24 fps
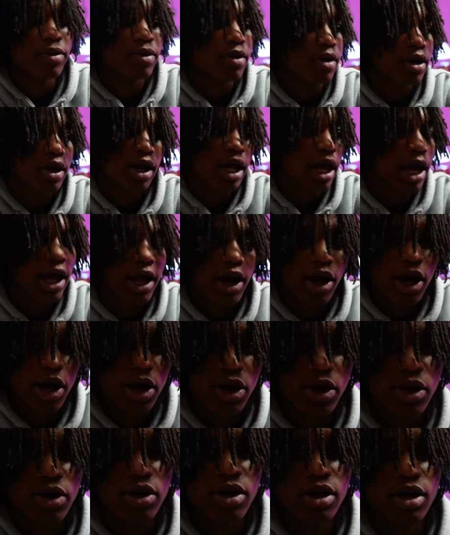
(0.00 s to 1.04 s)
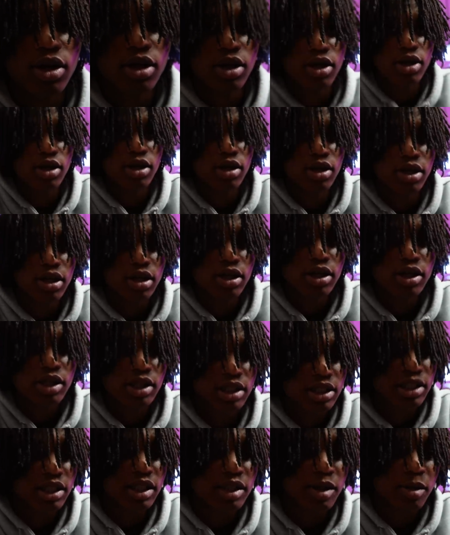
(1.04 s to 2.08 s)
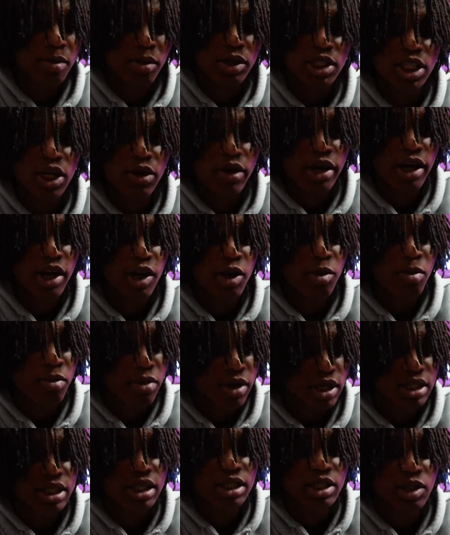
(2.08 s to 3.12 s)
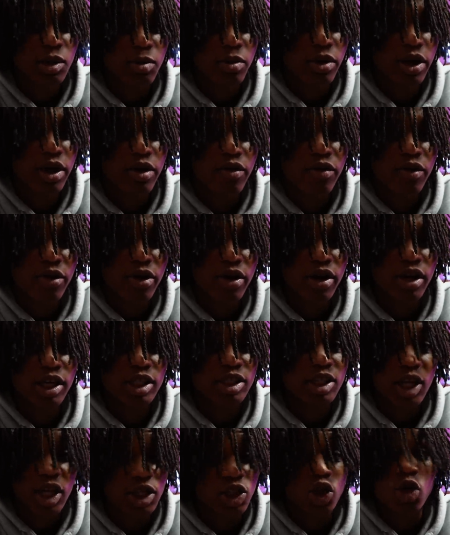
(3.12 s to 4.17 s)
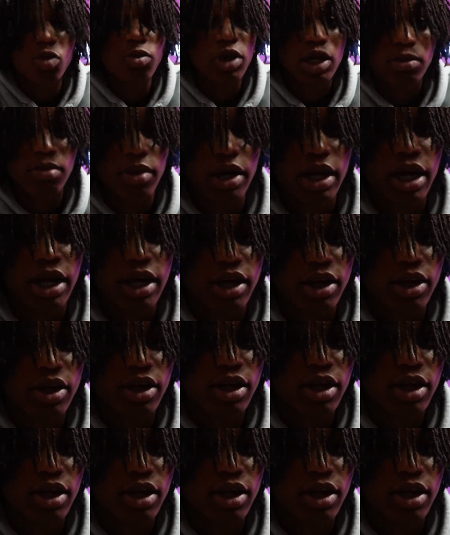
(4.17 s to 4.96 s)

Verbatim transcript: Nah, uh, definitely. Nah, definitely. Yeah. Put your head in them boys Get some money for real. It's like uh, too much money out here.